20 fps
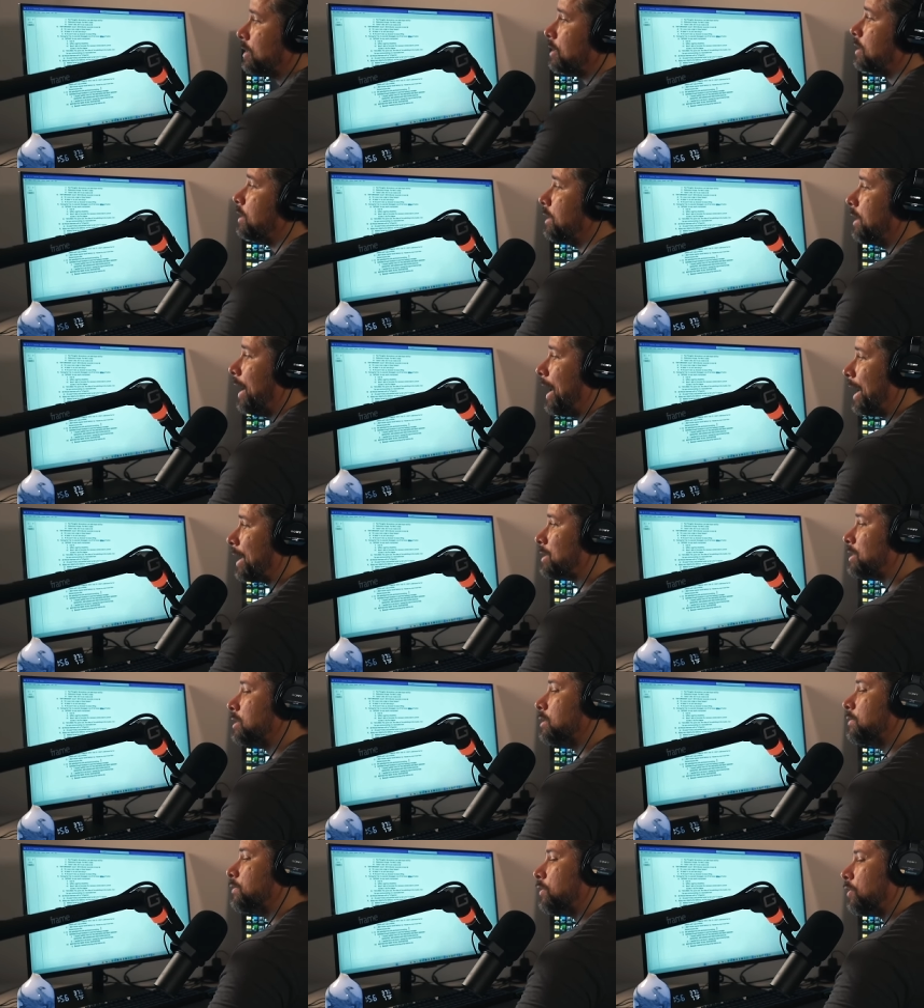the
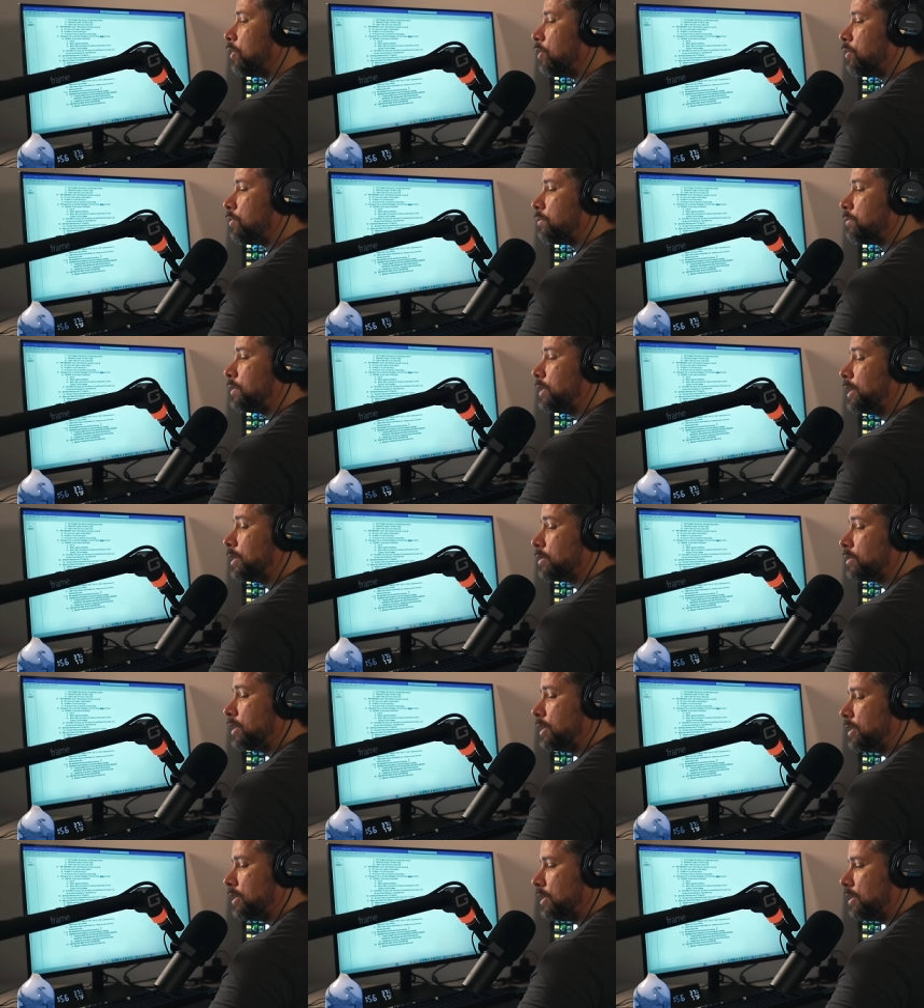act of
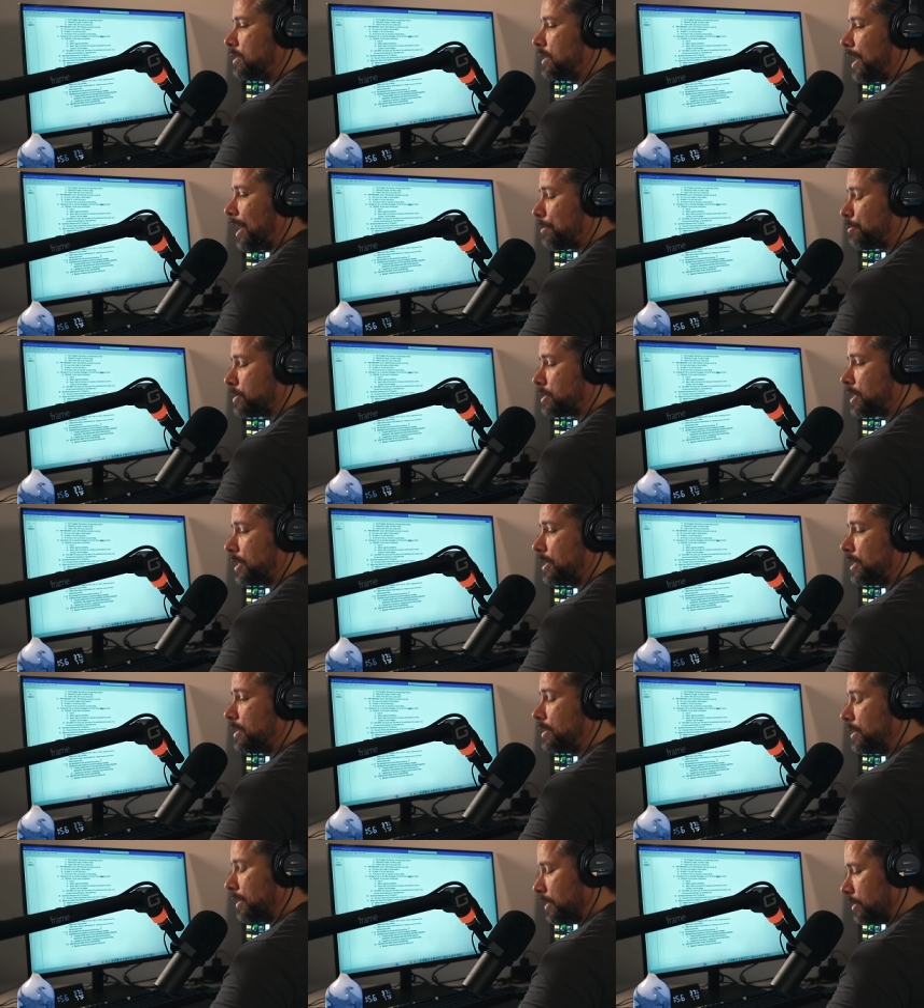nearly
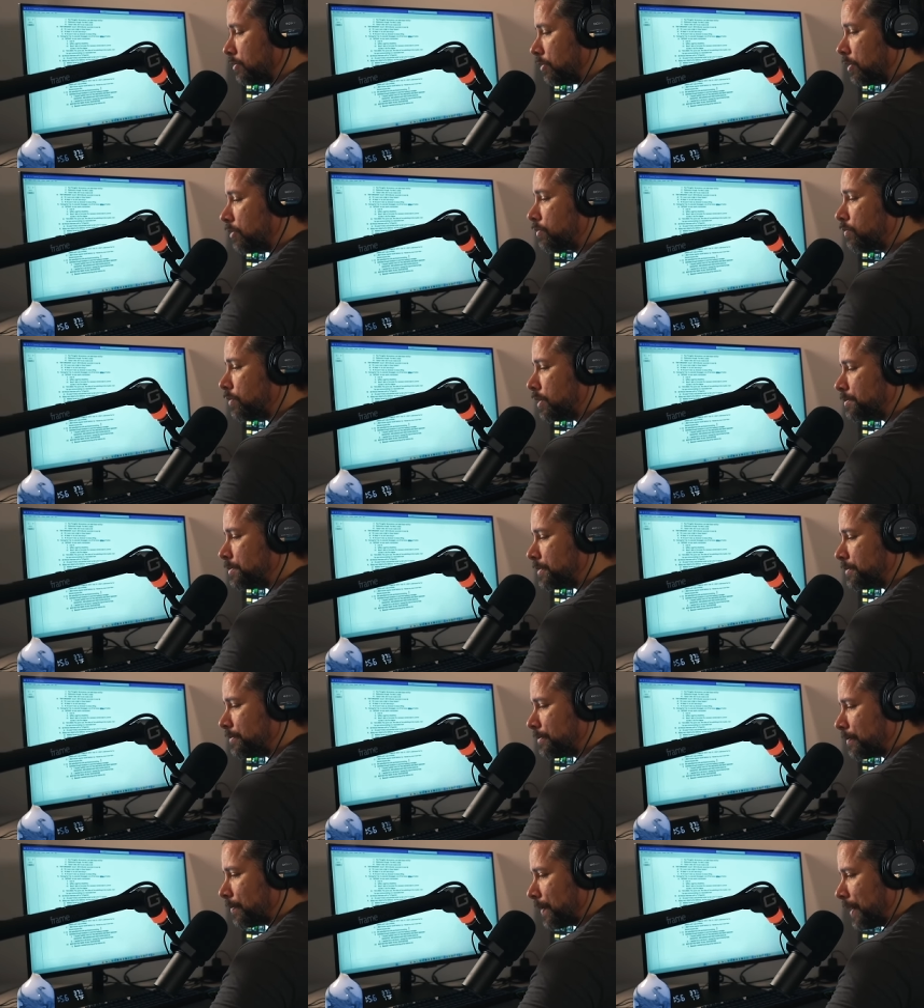decapitating a grown
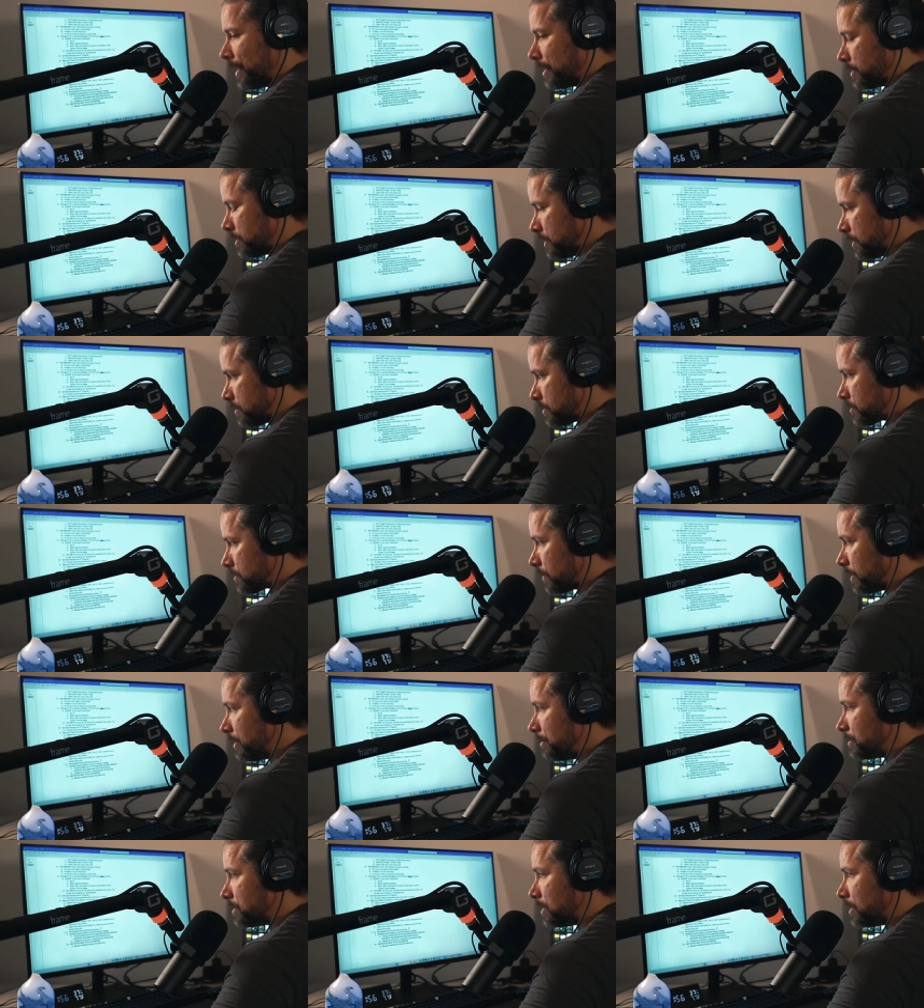woman as she
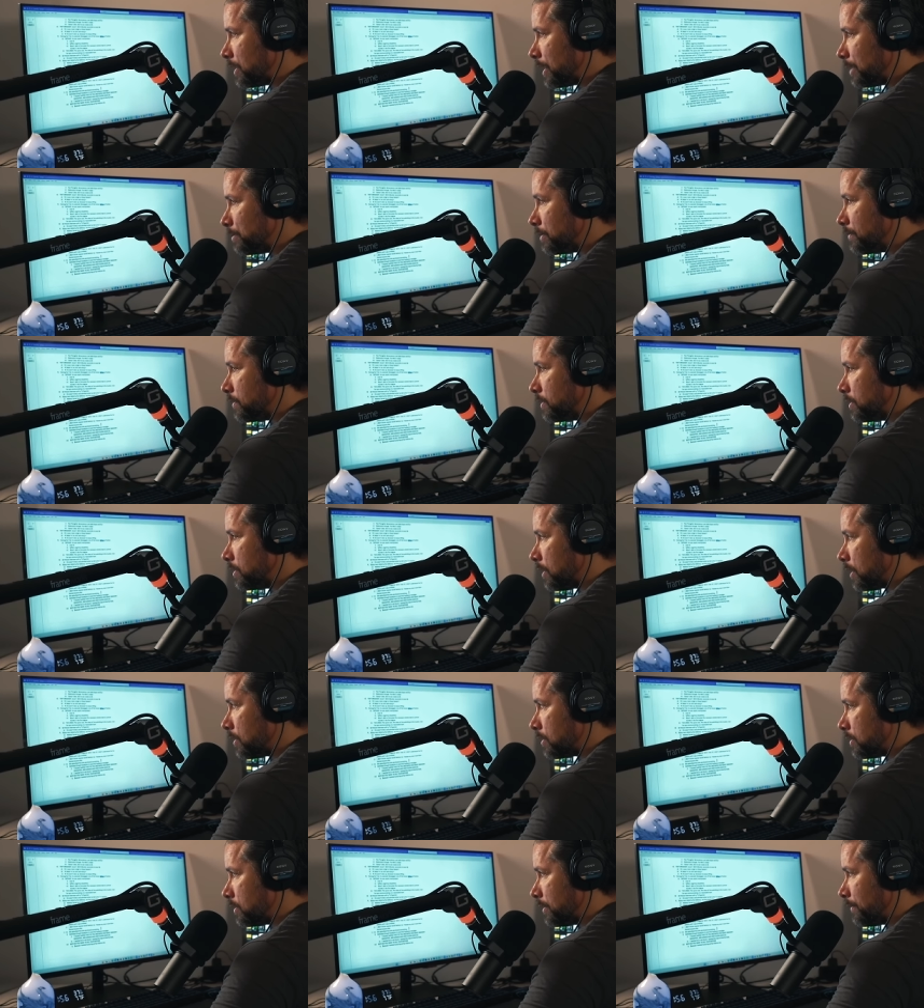screams the name of her
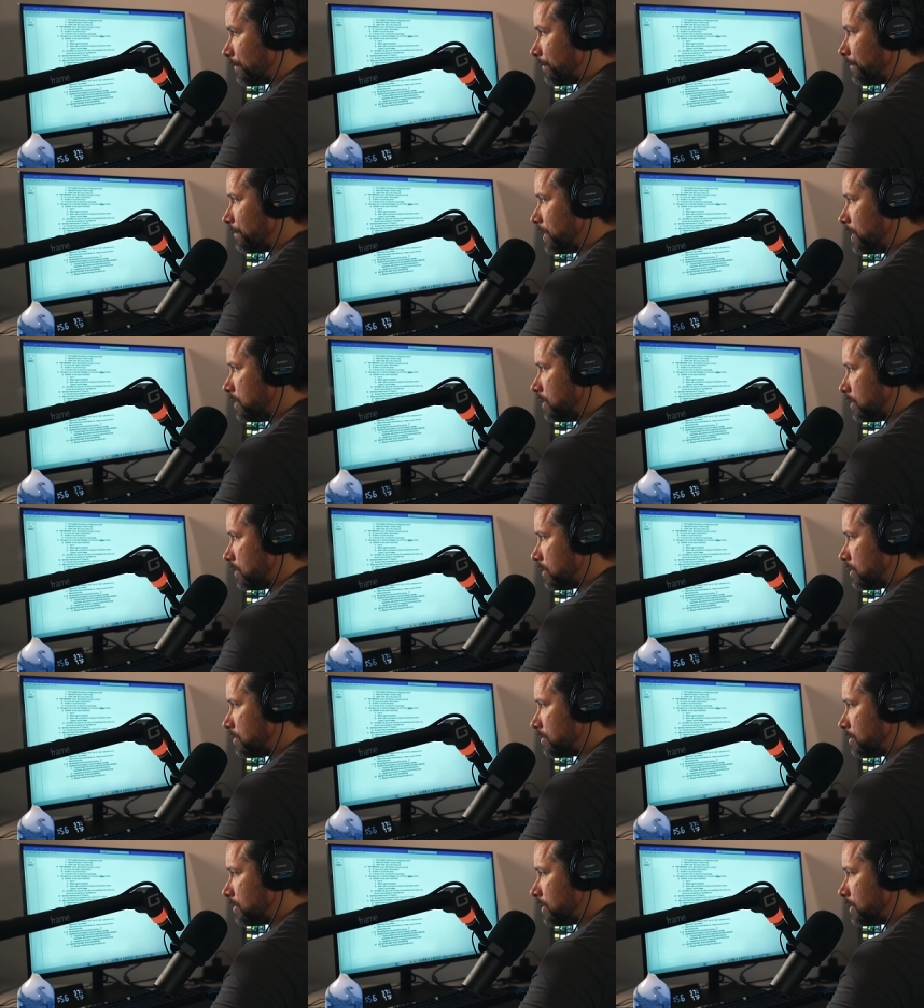daughter in fear